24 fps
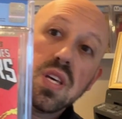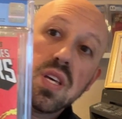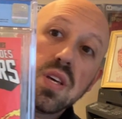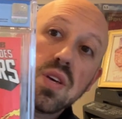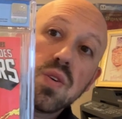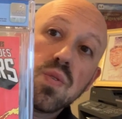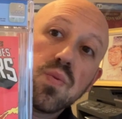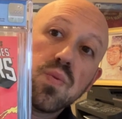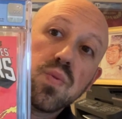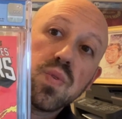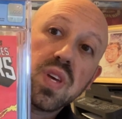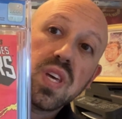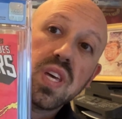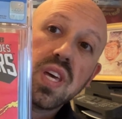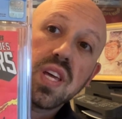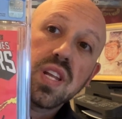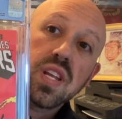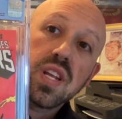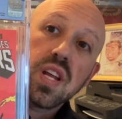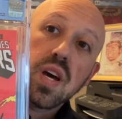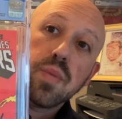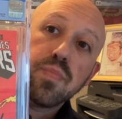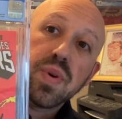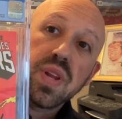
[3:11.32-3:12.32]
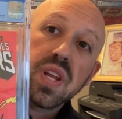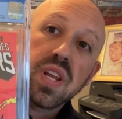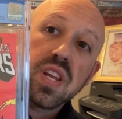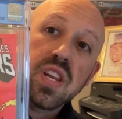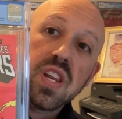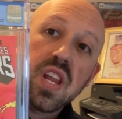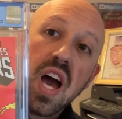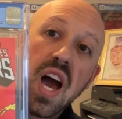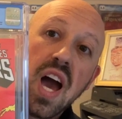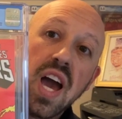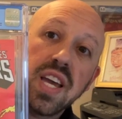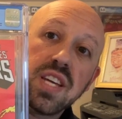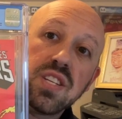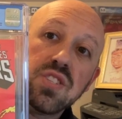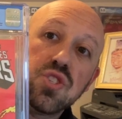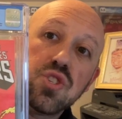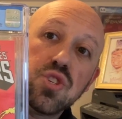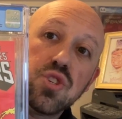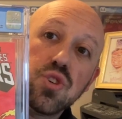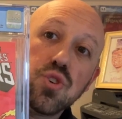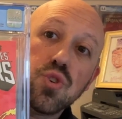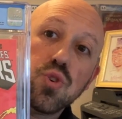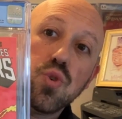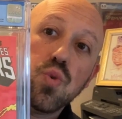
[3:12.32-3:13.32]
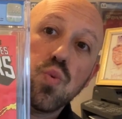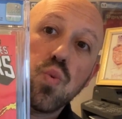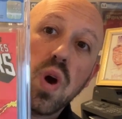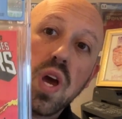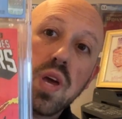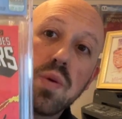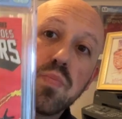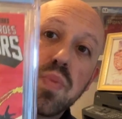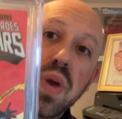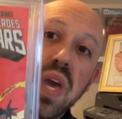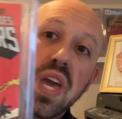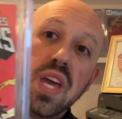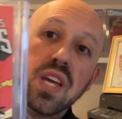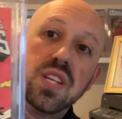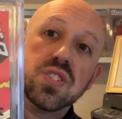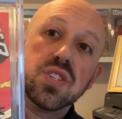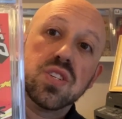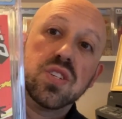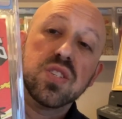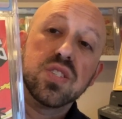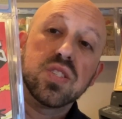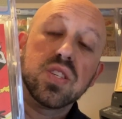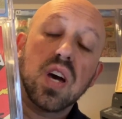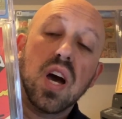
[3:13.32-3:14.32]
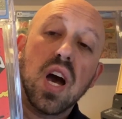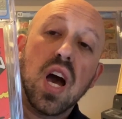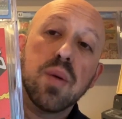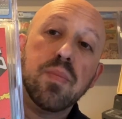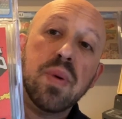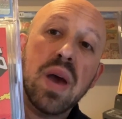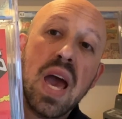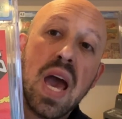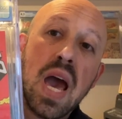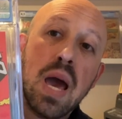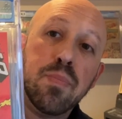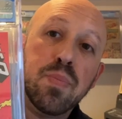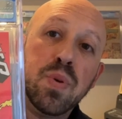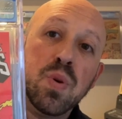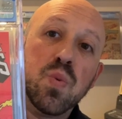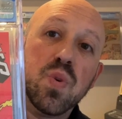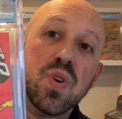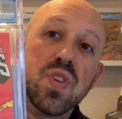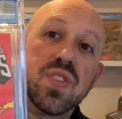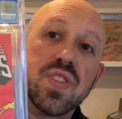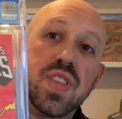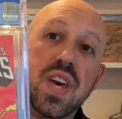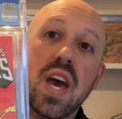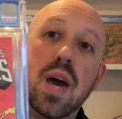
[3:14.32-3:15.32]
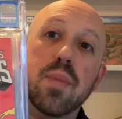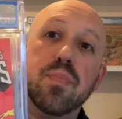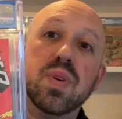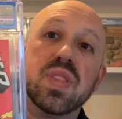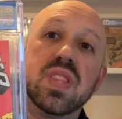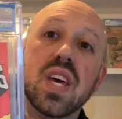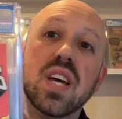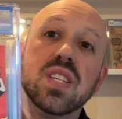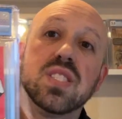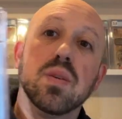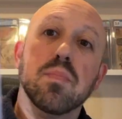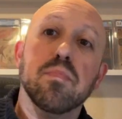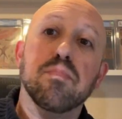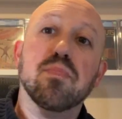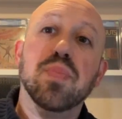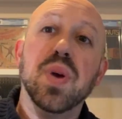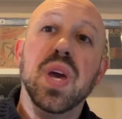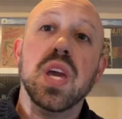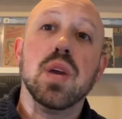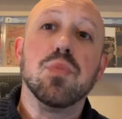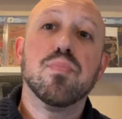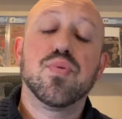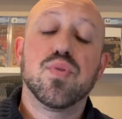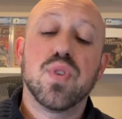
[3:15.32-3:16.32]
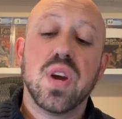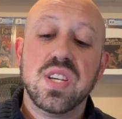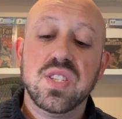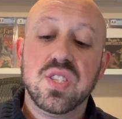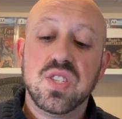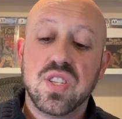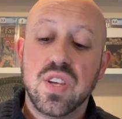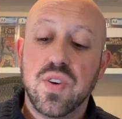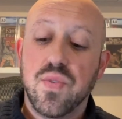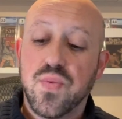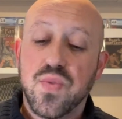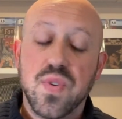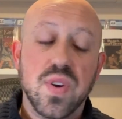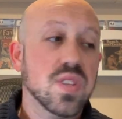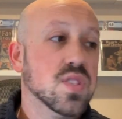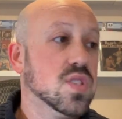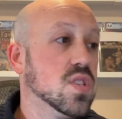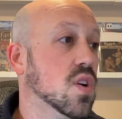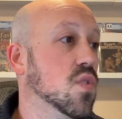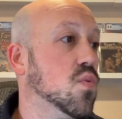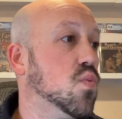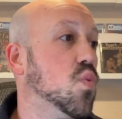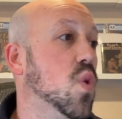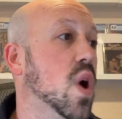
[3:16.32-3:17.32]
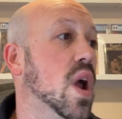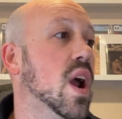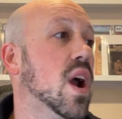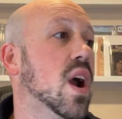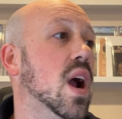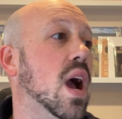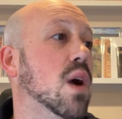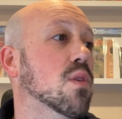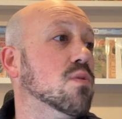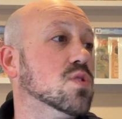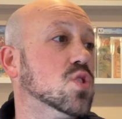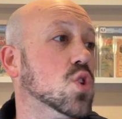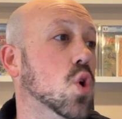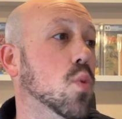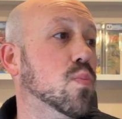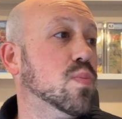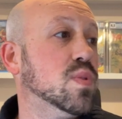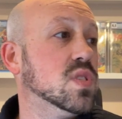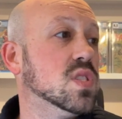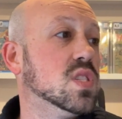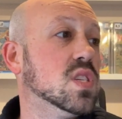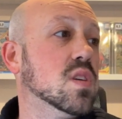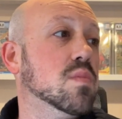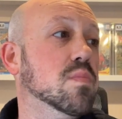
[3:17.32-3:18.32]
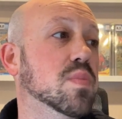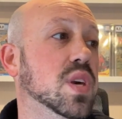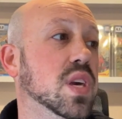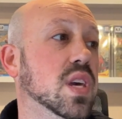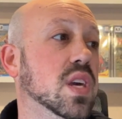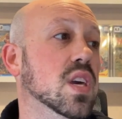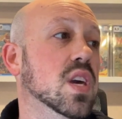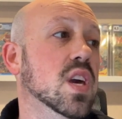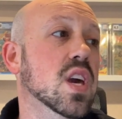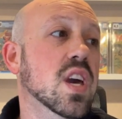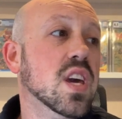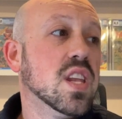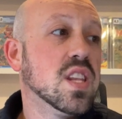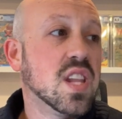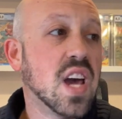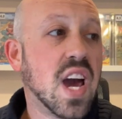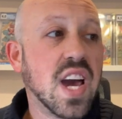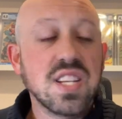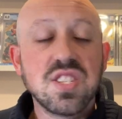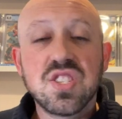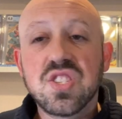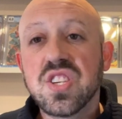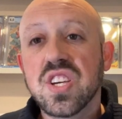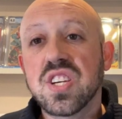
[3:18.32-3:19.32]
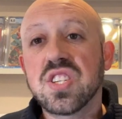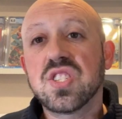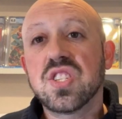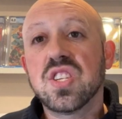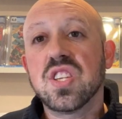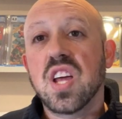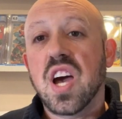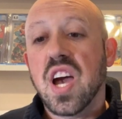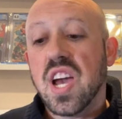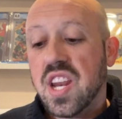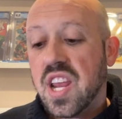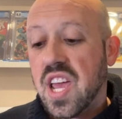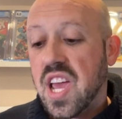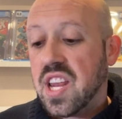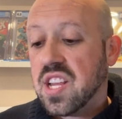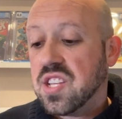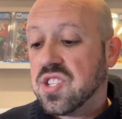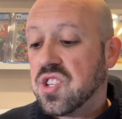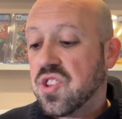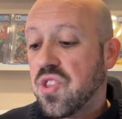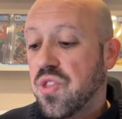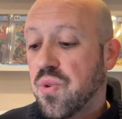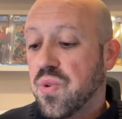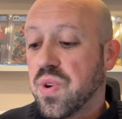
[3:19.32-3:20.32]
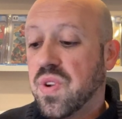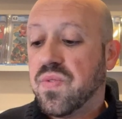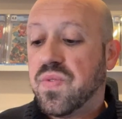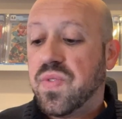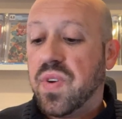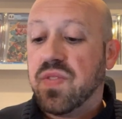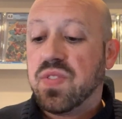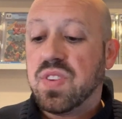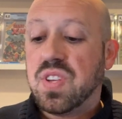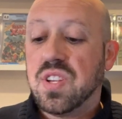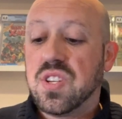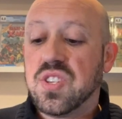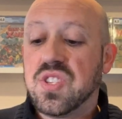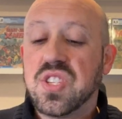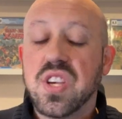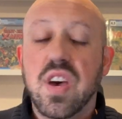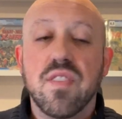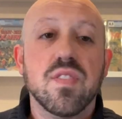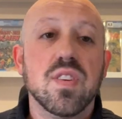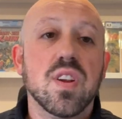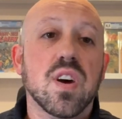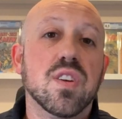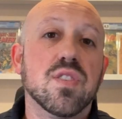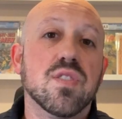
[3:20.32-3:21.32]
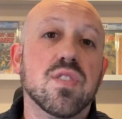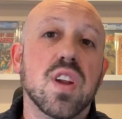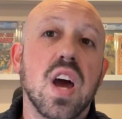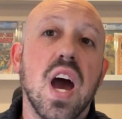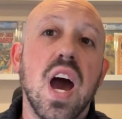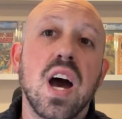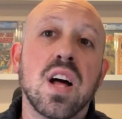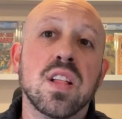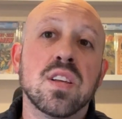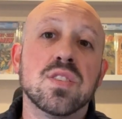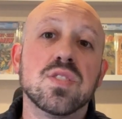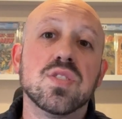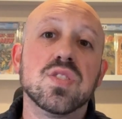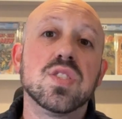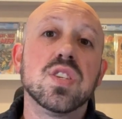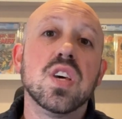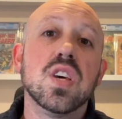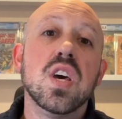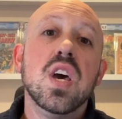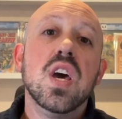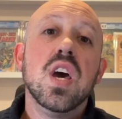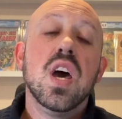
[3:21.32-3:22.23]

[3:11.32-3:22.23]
We ended up at a 9.2 white pages. I'm happy with that, but that's a big price difference of where I was hoping to be. 9.6 to 9.8 is $350 to $700.